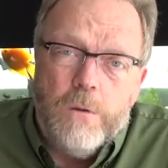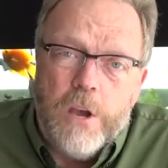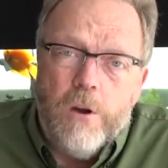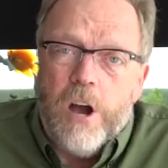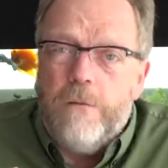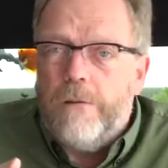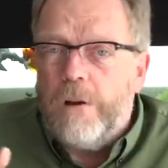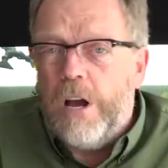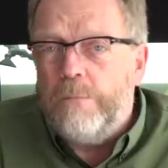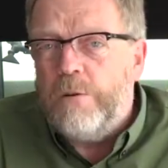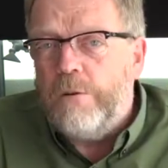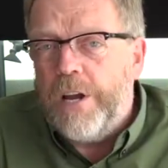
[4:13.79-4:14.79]
They offer
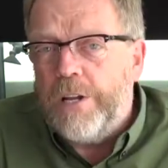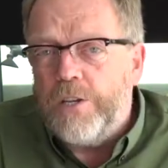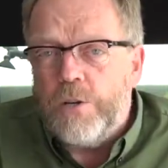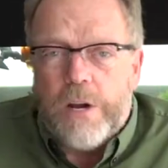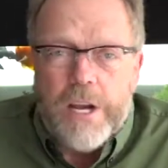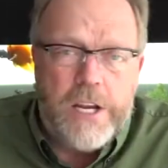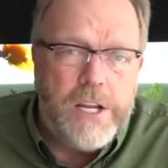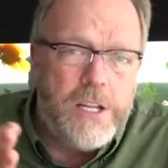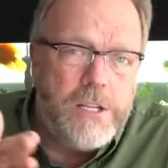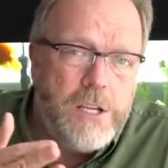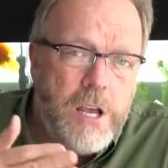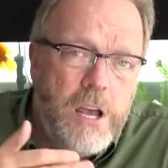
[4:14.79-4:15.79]
upgrades,
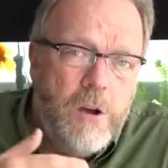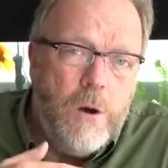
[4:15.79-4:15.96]
trade-ins,